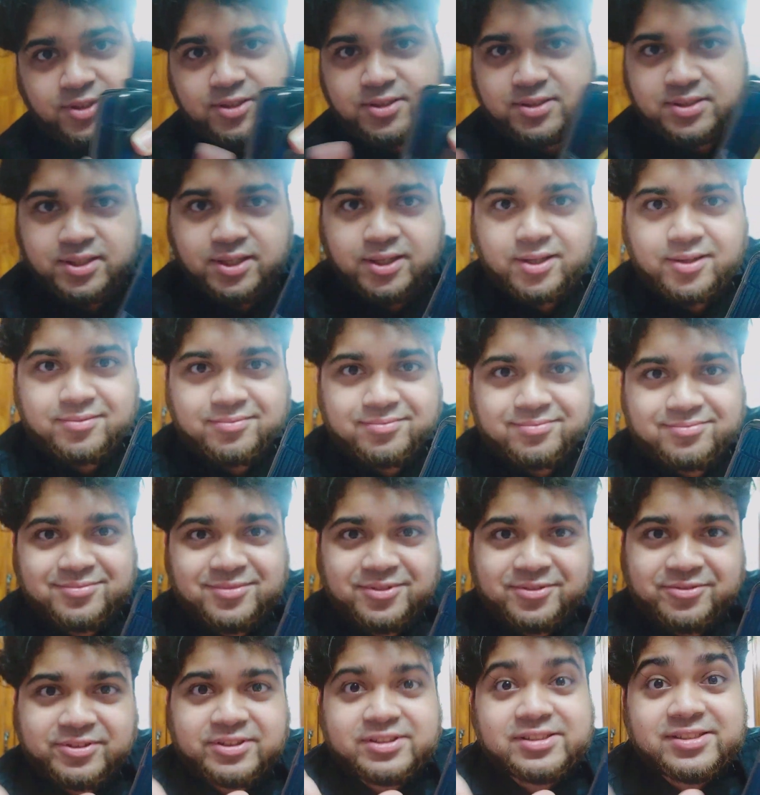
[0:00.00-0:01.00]
See,
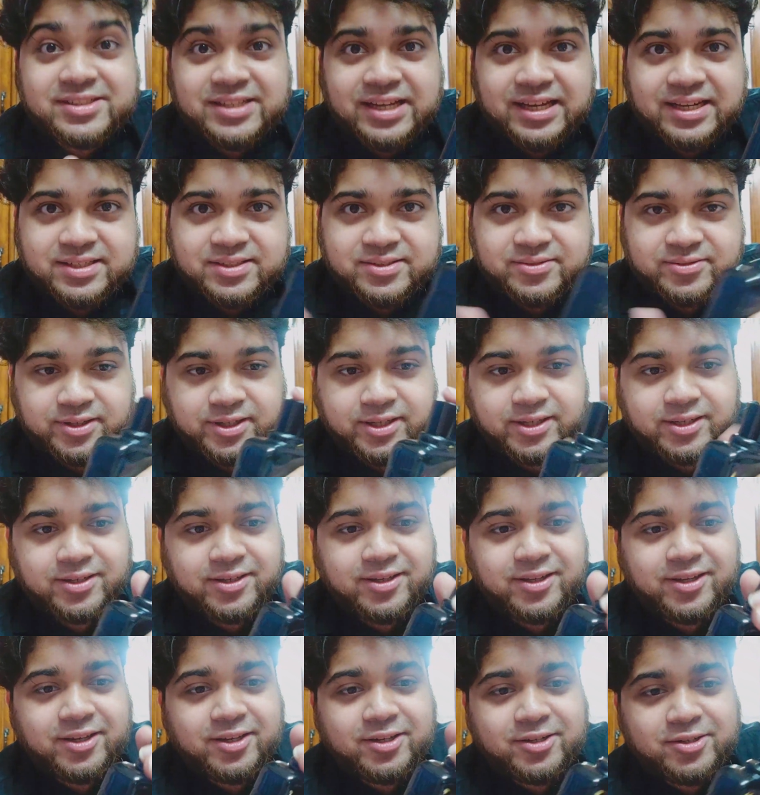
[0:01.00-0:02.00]
feels satisfying.
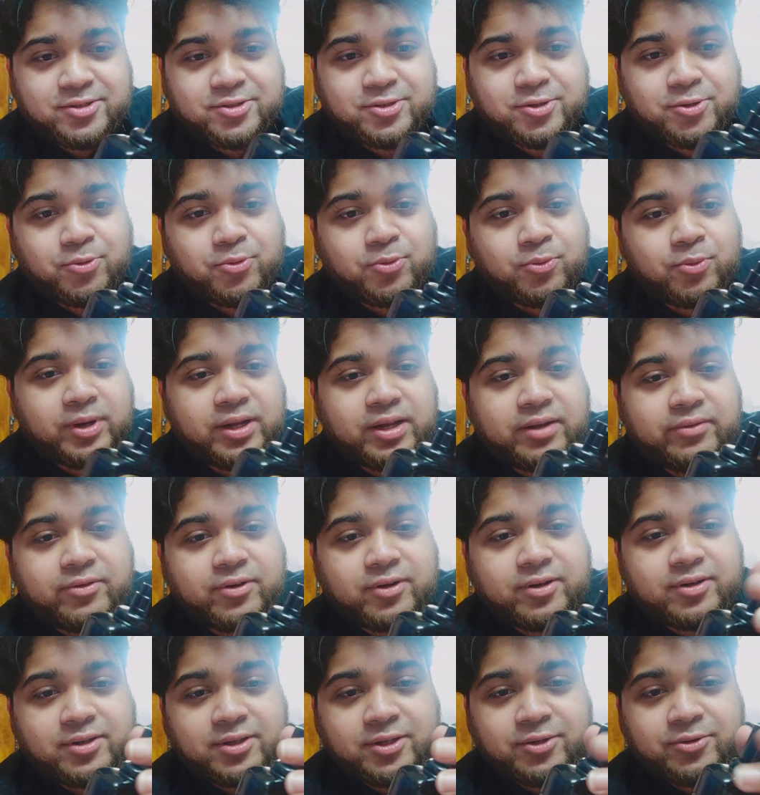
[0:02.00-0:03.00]
So
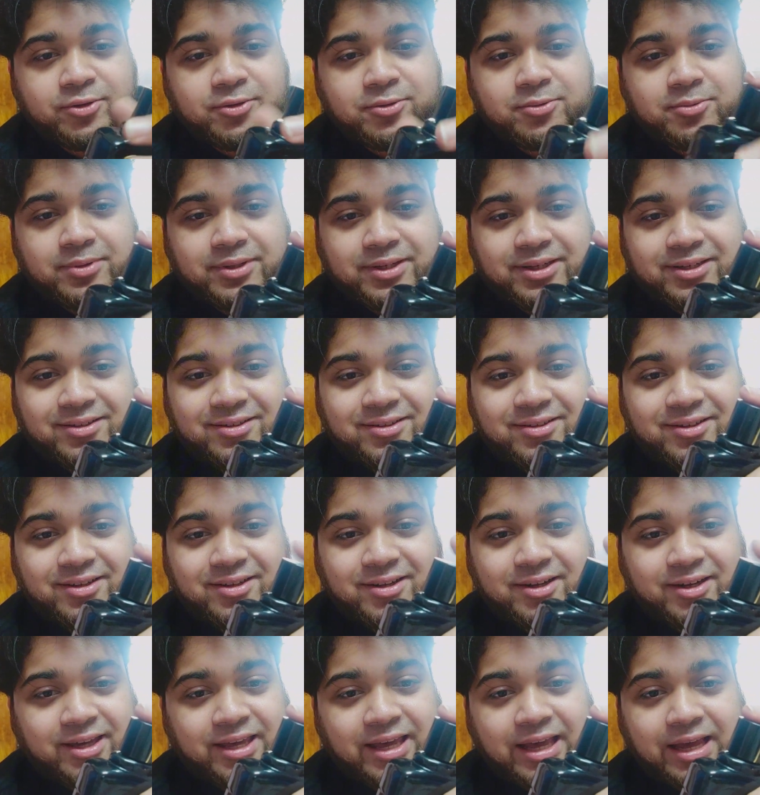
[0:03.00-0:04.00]
whenever
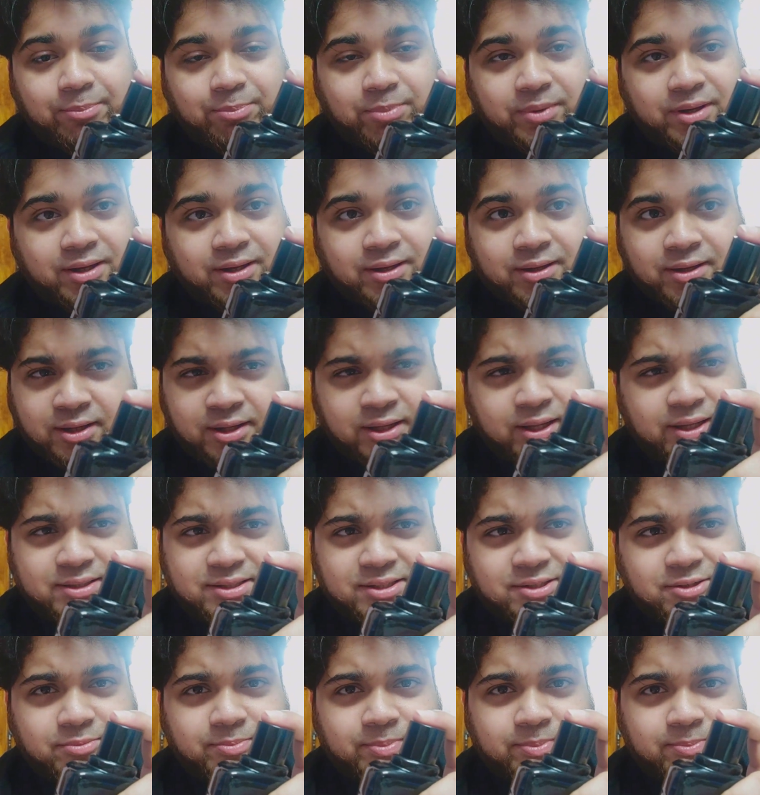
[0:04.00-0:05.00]
a cap clicks
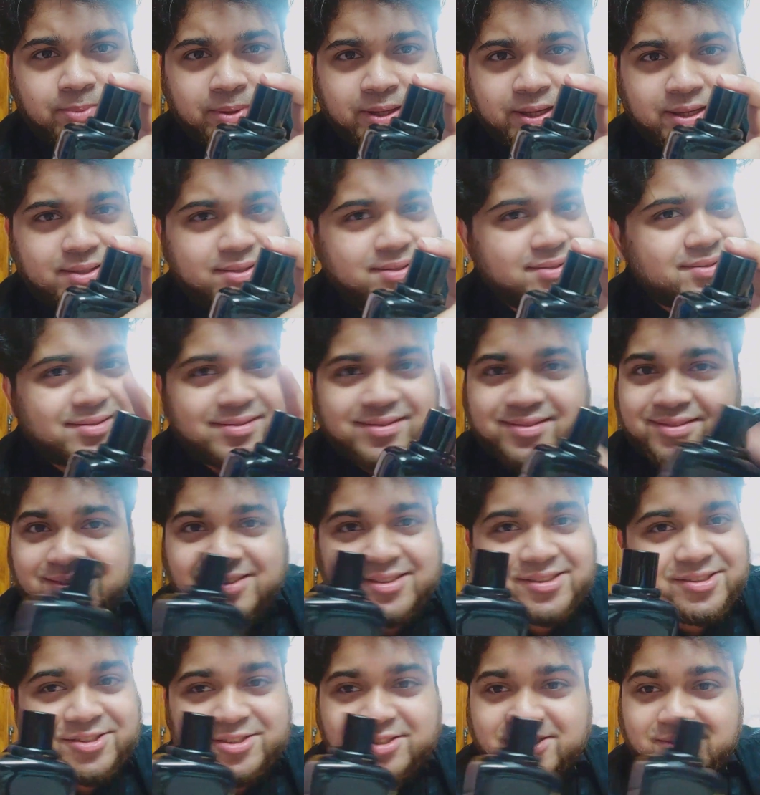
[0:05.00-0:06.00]
into place,
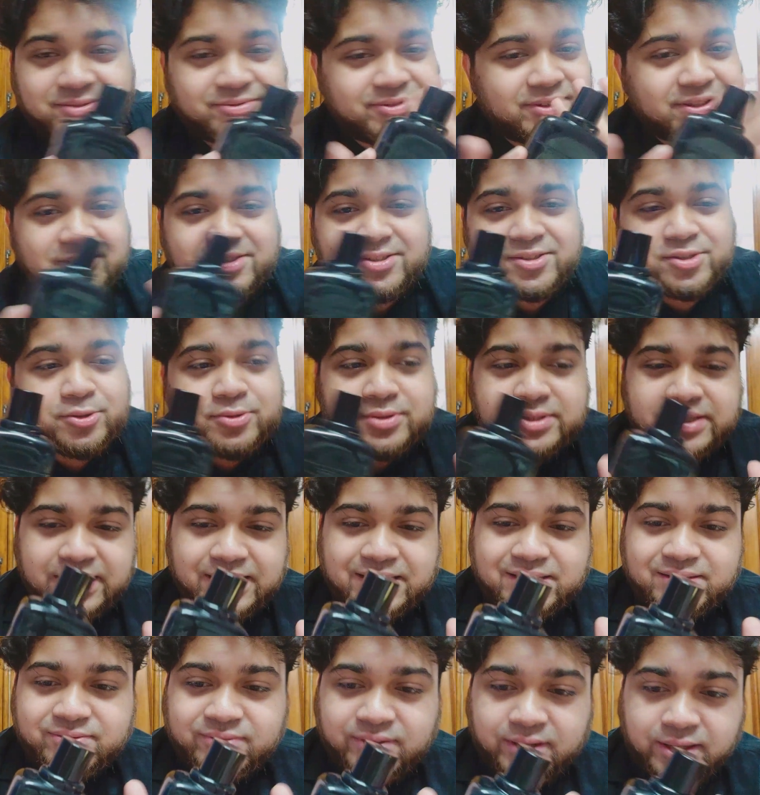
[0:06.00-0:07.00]
it just feels so
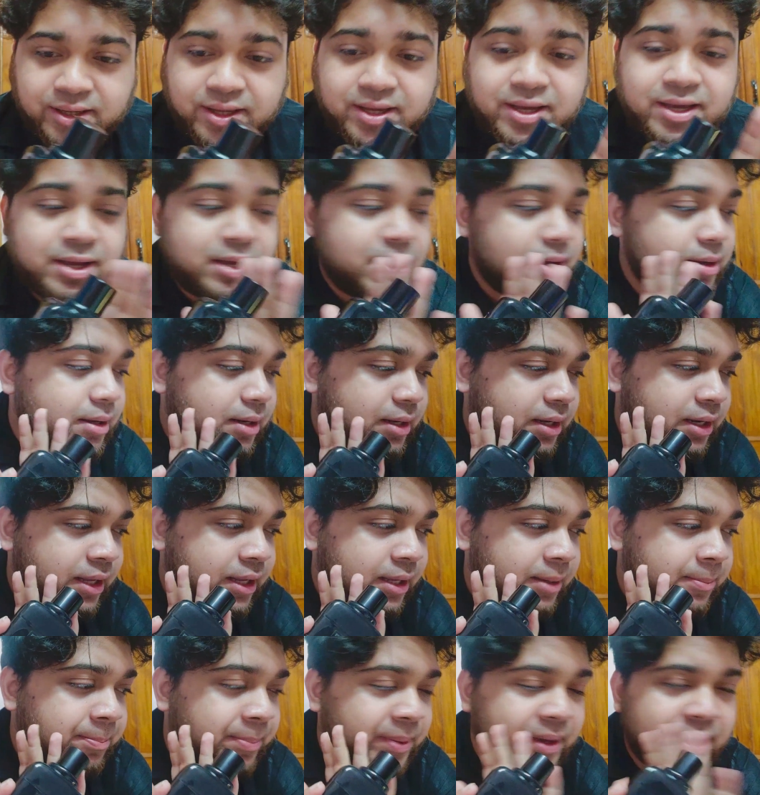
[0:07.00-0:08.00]
satisfying,
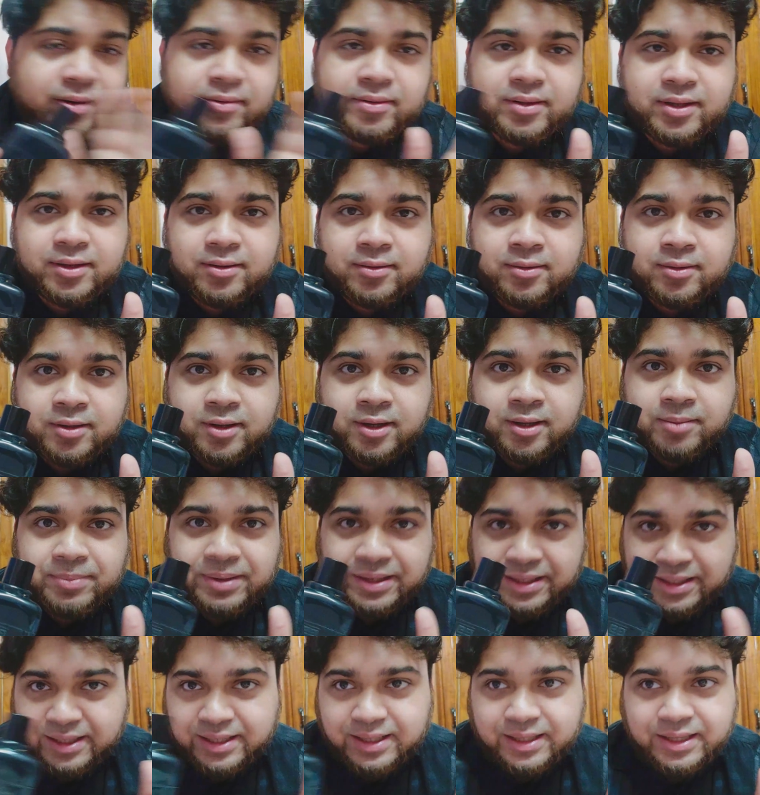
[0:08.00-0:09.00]
like better than
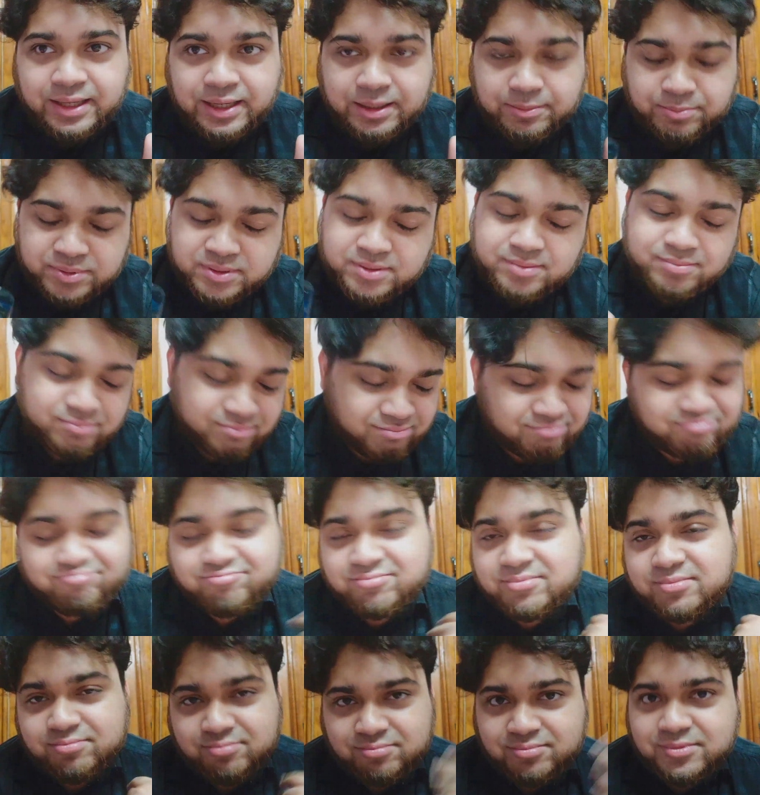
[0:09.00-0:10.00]
magnetic caps
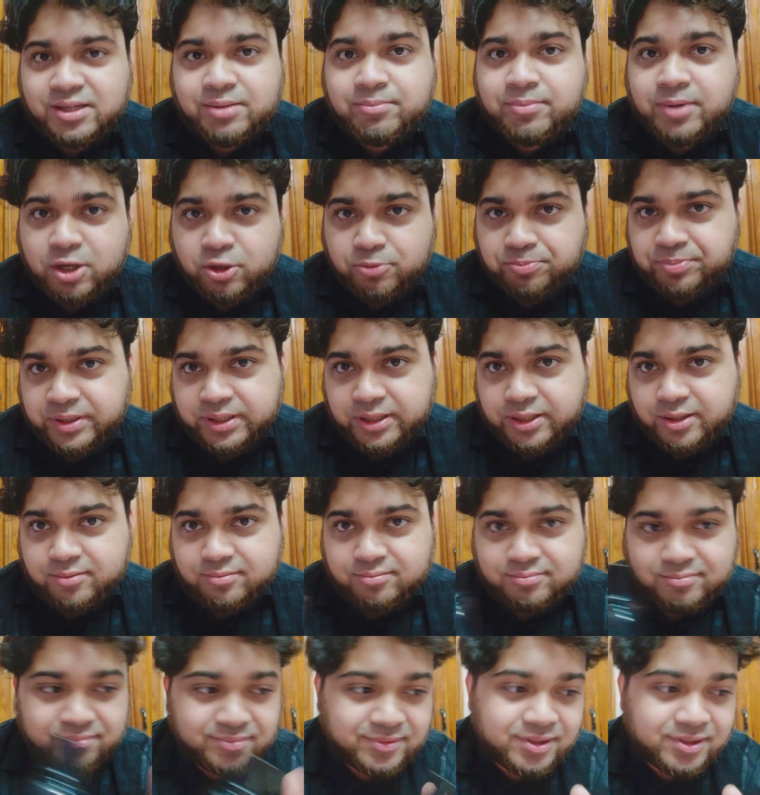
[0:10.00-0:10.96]
in my opinion.